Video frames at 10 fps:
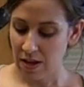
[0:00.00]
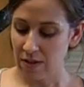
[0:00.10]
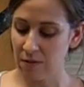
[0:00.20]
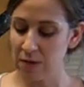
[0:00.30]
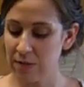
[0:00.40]

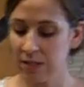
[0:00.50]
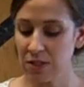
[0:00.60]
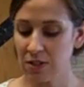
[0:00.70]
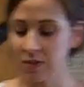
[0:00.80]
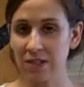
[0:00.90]
And then what I'm going
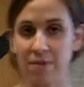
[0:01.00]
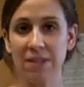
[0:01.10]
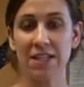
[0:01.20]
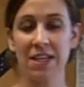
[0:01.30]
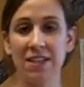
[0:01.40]
to do is I'm
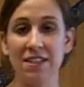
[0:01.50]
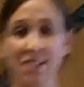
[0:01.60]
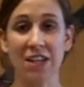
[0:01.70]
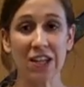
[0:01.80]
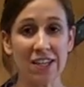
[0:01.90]
going to take
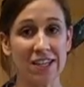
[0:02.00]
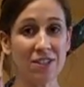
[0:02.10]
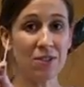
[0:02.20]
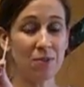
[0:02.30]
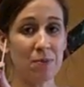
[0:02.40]
this
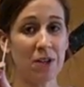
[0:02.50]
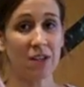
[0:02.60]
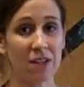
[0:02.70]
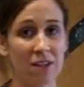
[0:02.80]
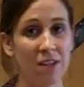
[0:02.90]
clean
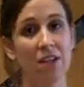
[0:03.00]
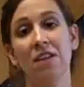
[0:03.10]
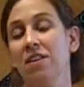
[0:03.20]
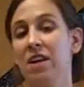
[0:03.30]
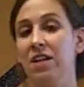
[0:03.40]
toothpick
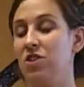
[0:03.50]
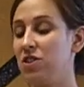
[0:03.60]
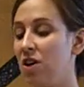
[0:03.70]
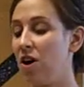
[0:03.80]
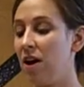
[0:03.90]
that I
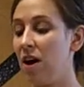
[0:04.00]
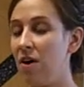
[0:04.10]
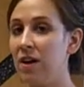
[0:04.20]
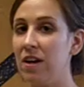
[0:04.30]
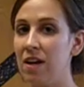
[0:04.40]
just got
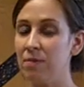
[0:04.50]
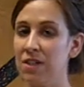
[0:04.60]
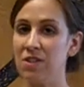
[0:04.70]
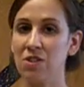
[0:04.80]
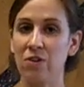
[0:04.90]
out, and I'm going
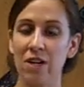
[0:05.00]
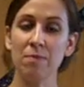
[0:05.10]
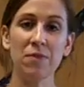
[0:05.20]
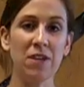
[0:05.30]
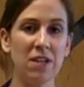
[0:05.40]
to
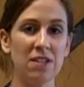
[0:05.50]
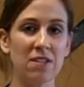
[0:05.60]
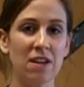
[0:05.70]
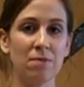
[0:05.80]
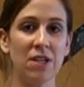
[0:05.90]
scrape the
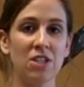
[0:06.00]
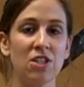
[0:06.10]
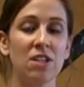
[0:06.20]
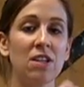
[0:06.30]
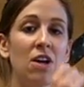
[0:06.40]
inside of my
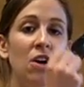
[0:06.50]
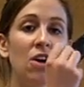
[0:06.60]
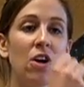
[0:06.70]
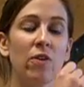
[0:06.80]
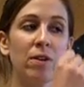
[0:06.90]
cheek
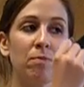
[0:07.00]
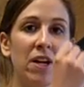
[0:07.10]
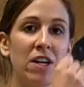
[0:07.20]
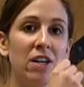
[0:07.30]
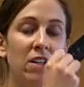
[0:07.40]
going
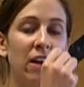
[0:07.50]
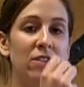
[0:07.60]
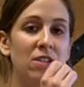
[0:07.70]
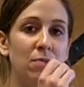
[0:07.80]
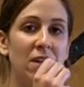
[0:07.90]

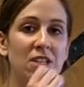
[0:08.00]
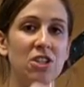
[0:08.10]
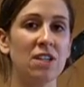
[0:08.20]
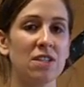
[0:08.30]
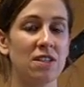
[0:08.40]
parallel to my
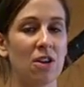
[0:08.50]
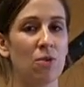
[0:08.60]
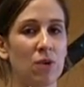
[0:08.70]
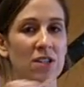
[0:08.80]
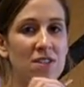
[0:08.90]
cheek because I
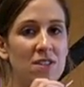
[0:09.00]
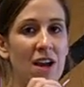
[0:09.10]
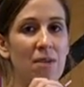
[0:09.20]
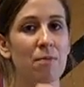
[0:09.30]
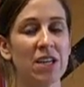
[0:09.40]
don't want to stab